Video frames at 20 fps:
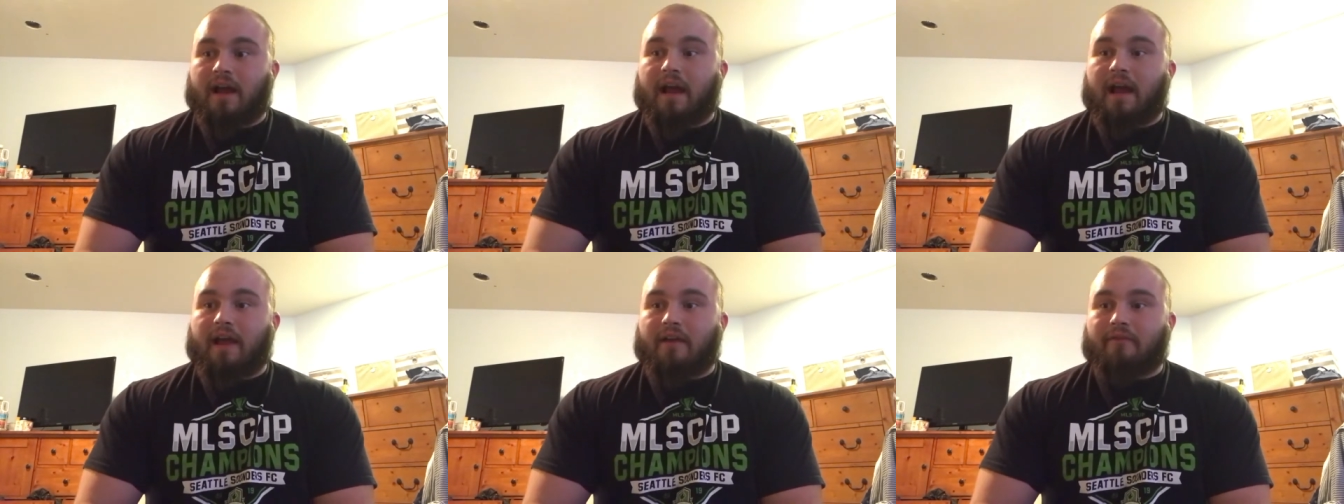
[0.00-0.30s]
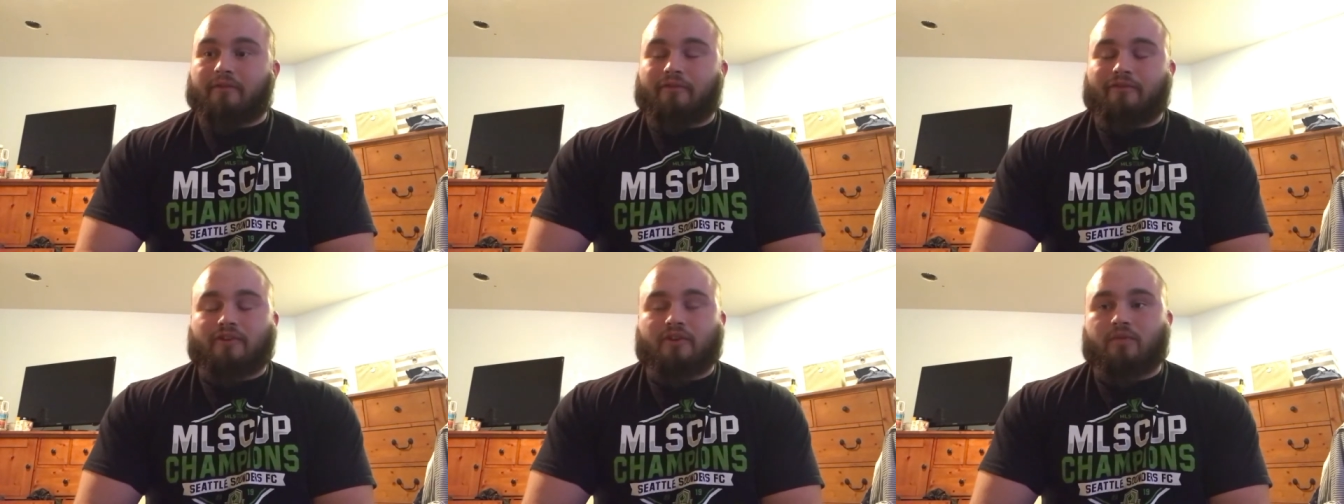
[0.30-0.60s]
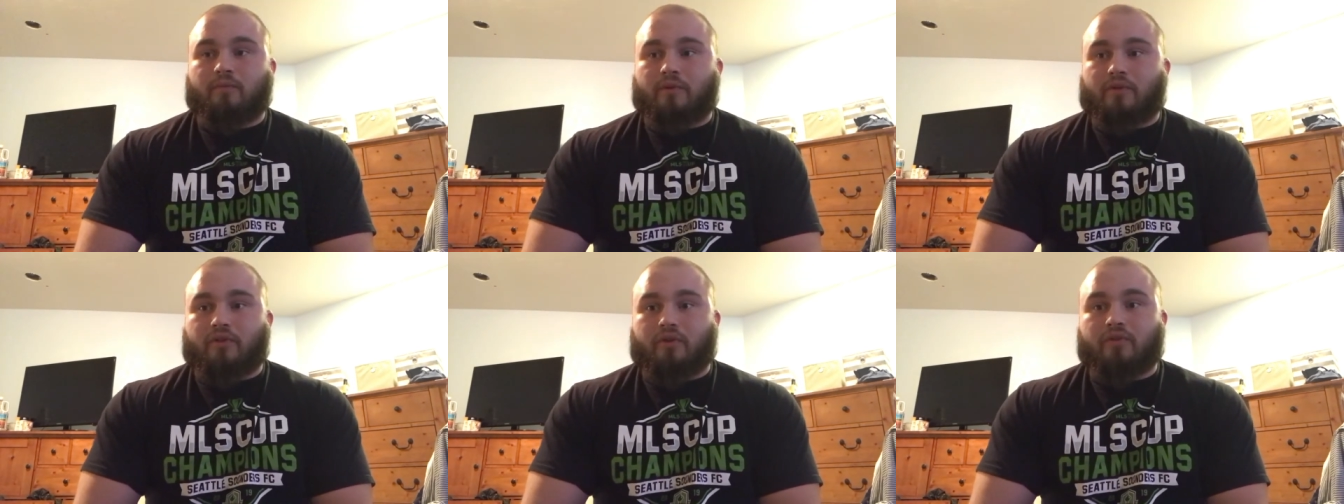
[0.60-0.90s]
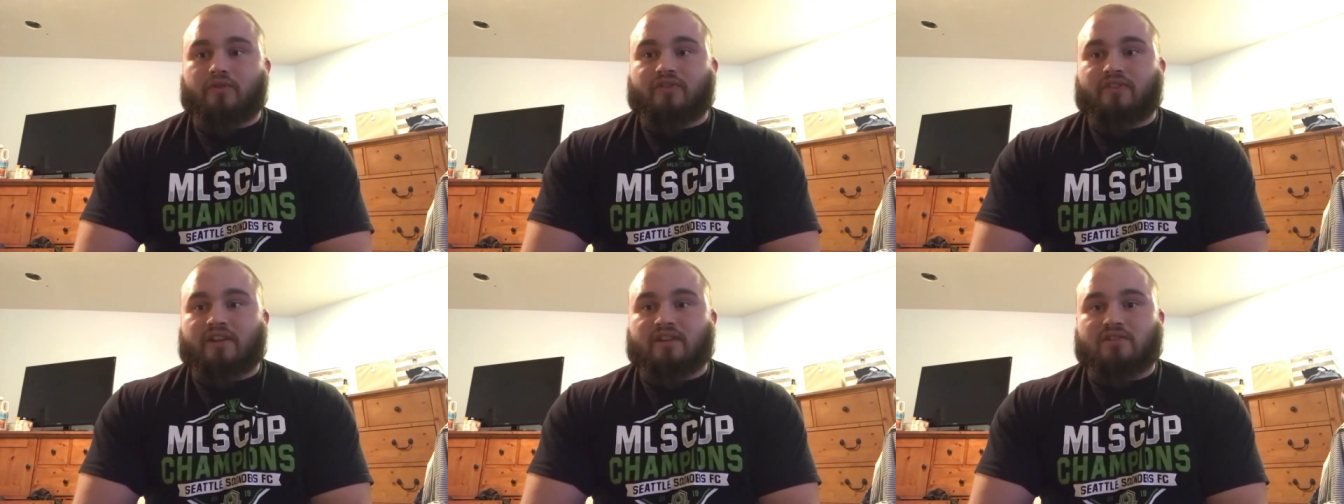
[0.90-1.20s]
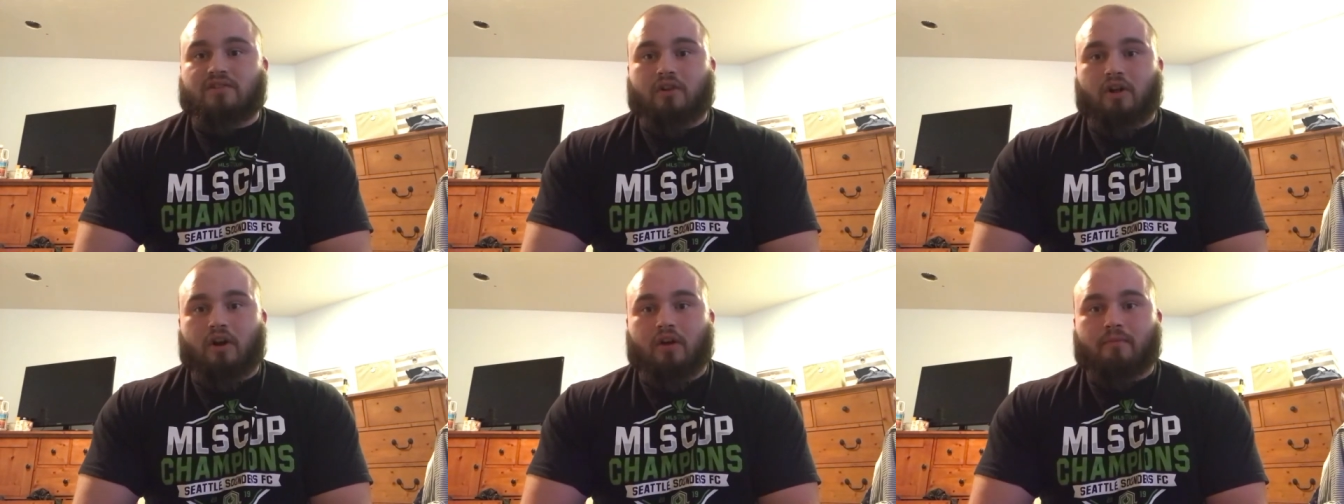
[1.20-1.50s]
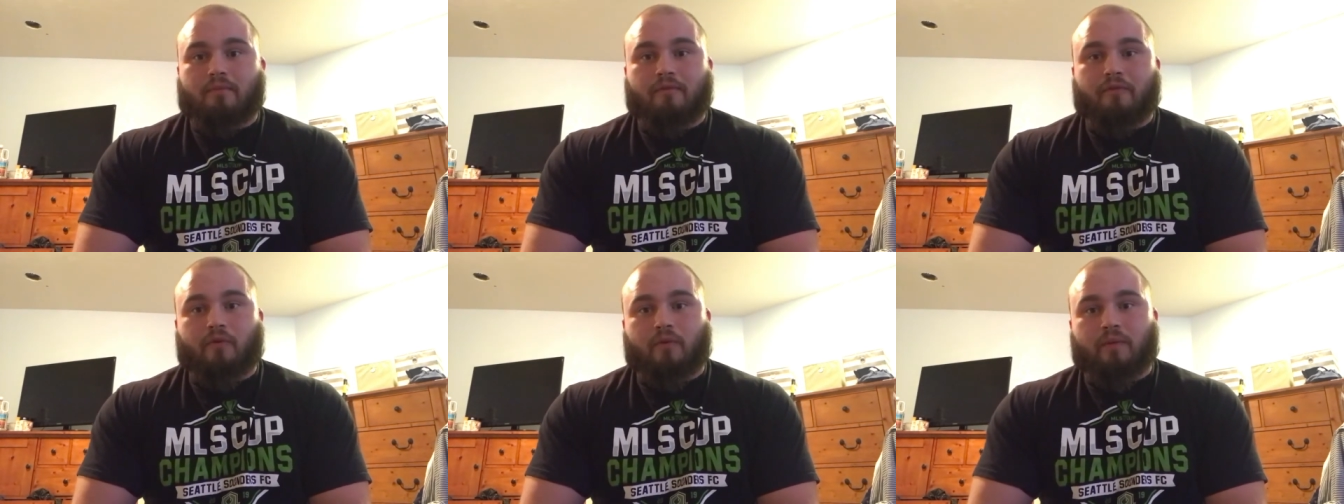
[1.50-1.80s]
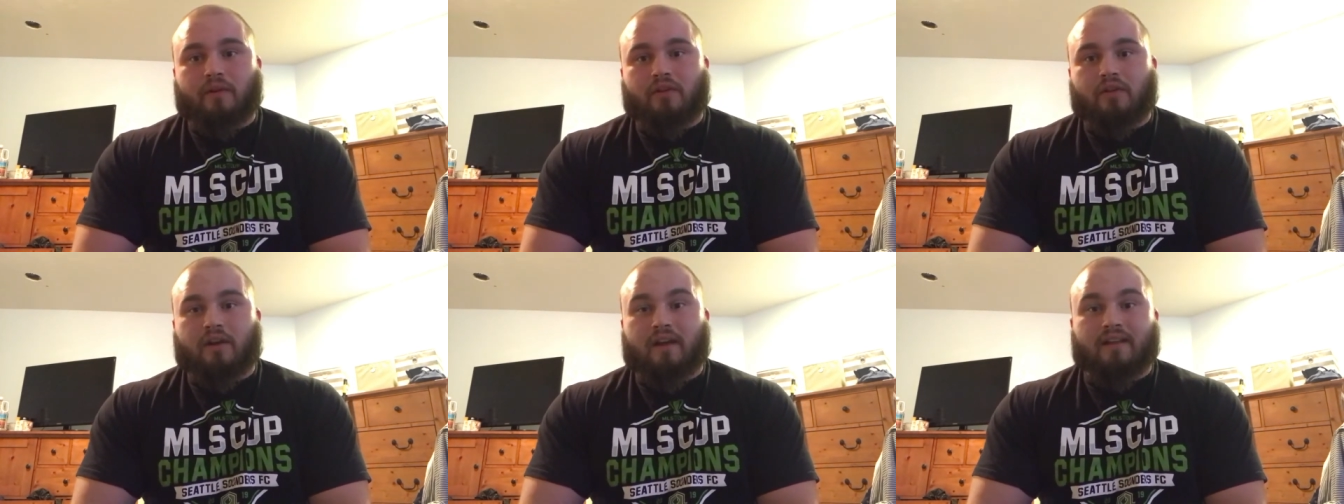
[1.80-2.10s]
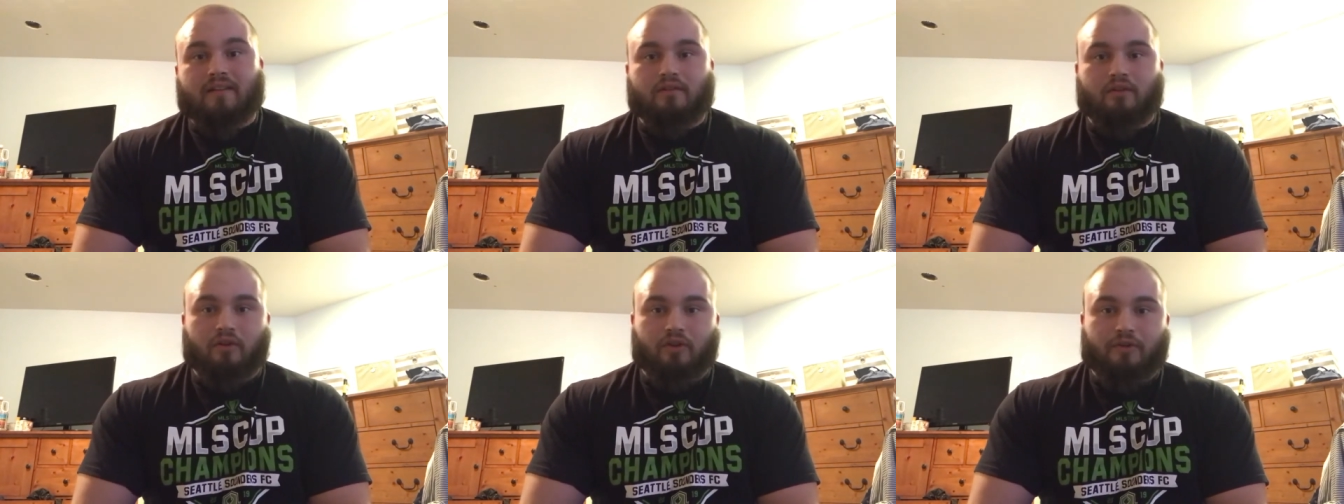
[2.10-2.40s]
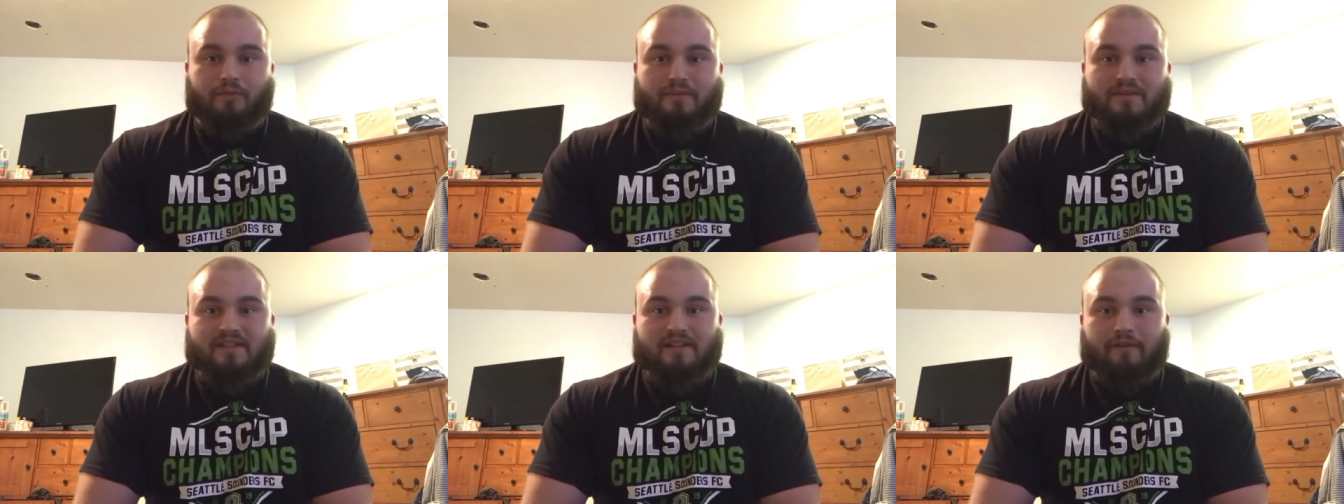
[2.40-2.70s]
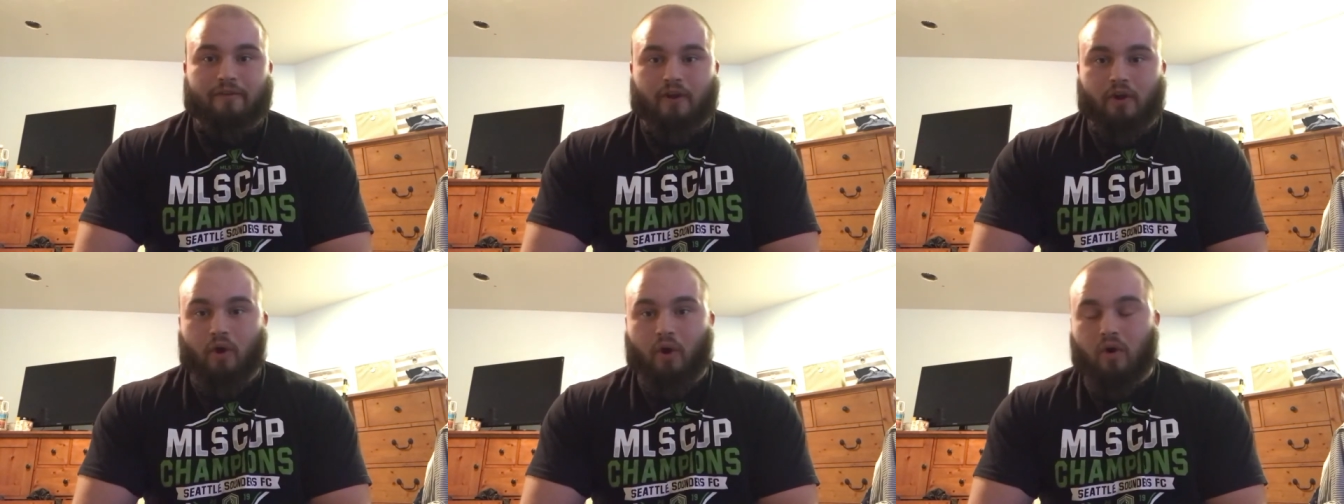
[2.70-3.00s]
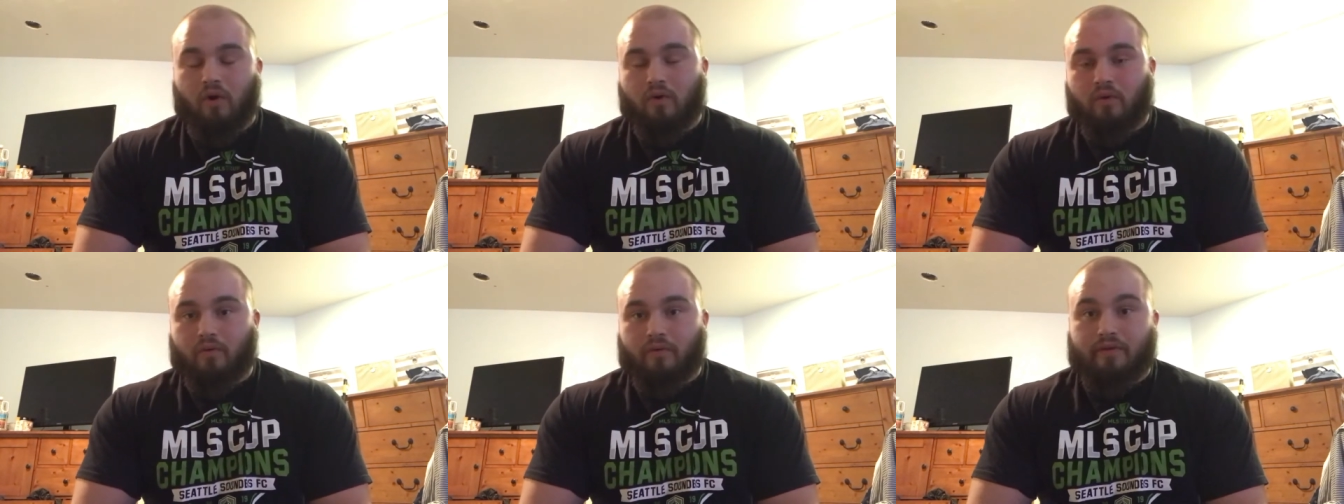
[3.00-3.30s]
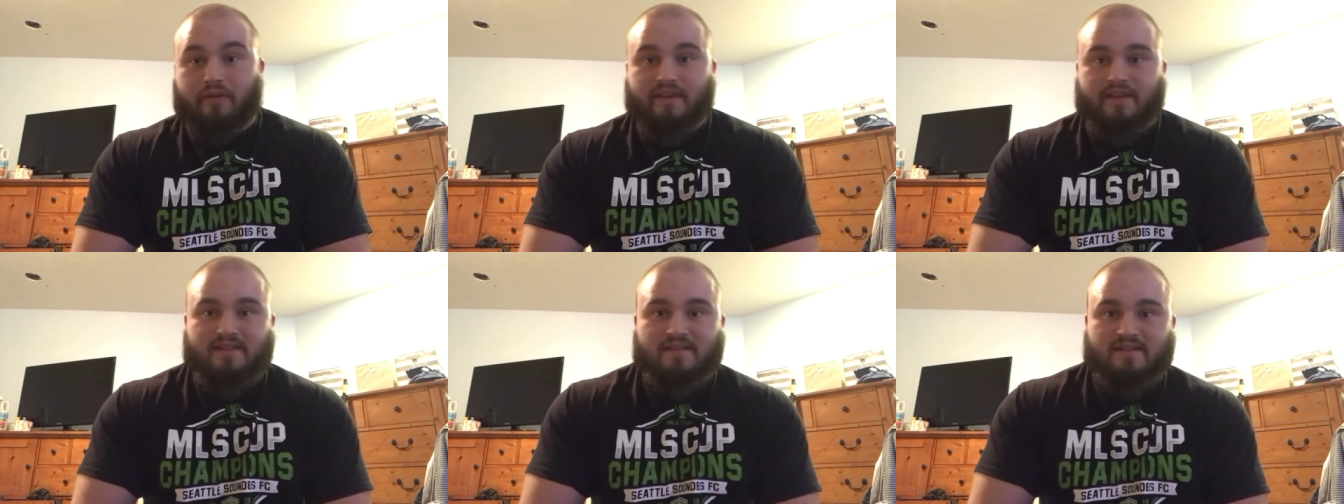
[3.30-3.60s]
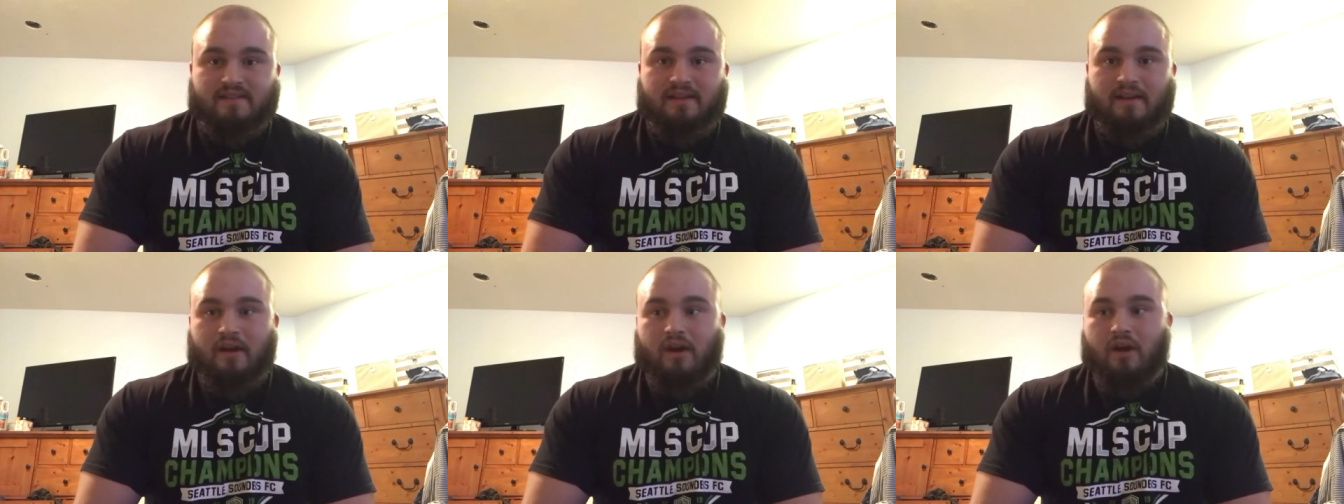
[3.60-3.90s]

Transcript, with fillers: And fiddle with those things long before we look at little specific. Oh, this